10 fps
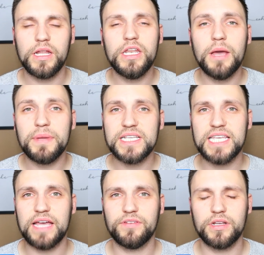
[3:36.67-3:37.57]
Number
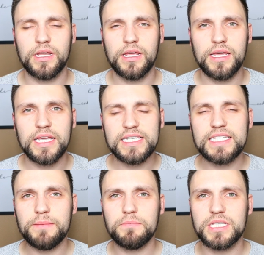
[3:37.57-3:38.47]
seven,
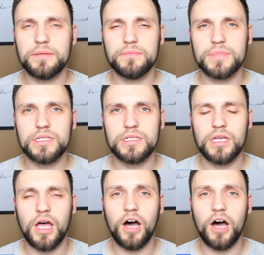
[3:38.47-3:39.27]
symptoms